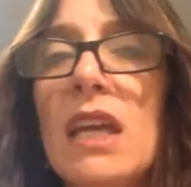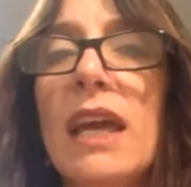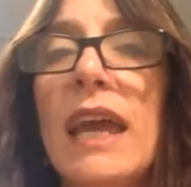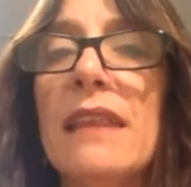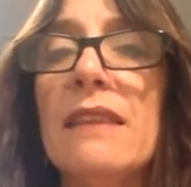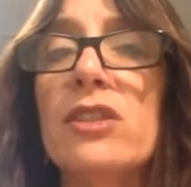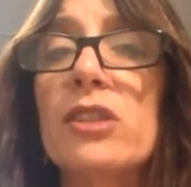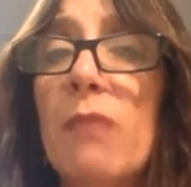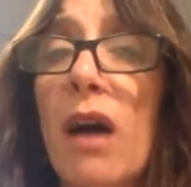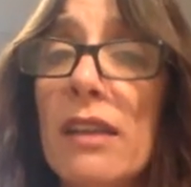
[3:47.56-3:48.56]
And the
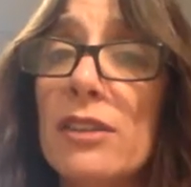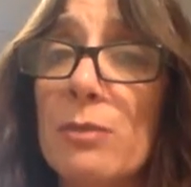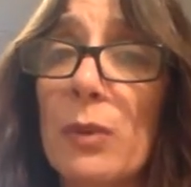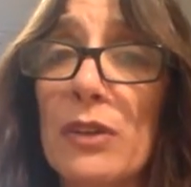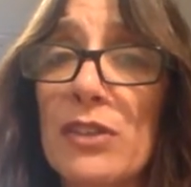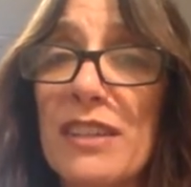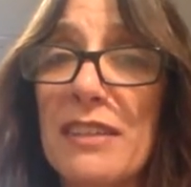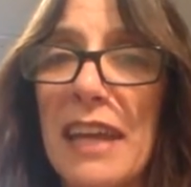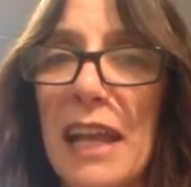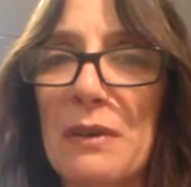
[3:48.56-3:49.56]
smallest portion of the
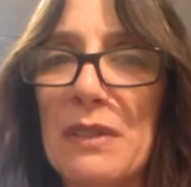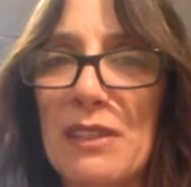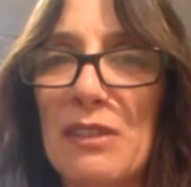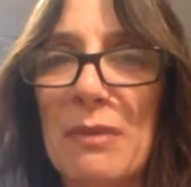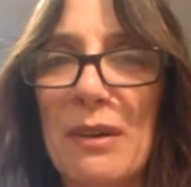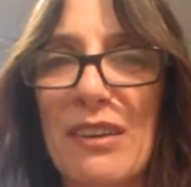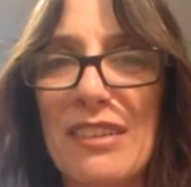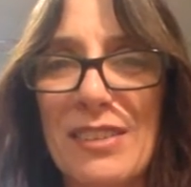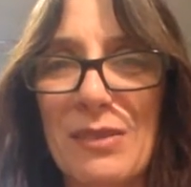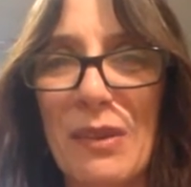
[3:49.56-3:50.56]
calories that you burn
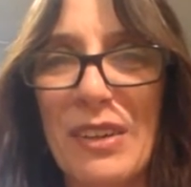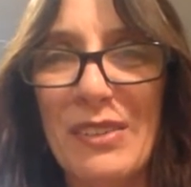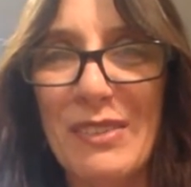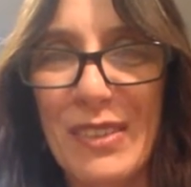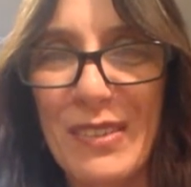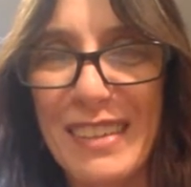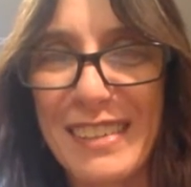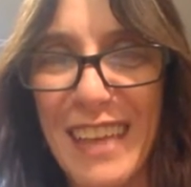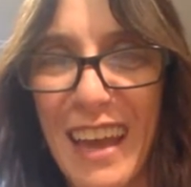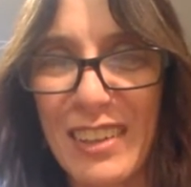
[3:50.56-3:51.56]
is when you do
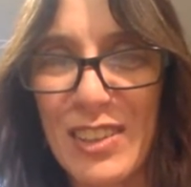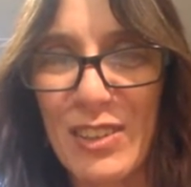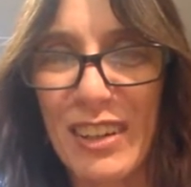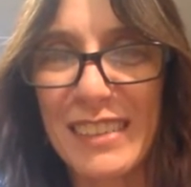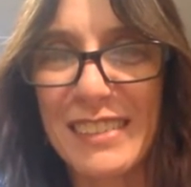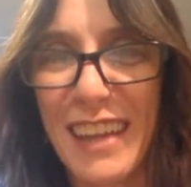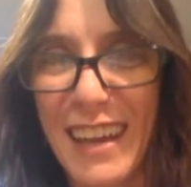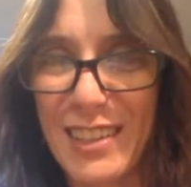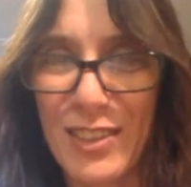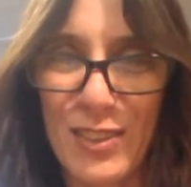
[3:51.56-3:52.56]
this extra
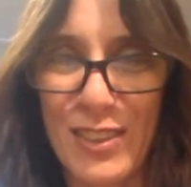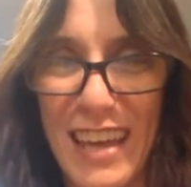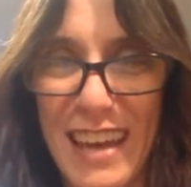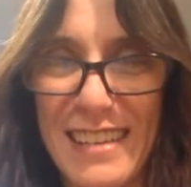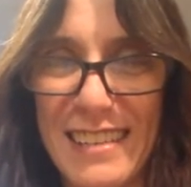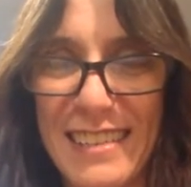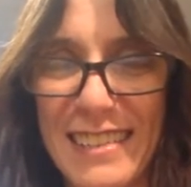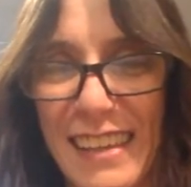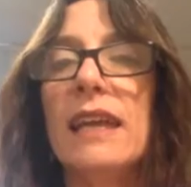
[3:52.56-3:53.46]
exercise.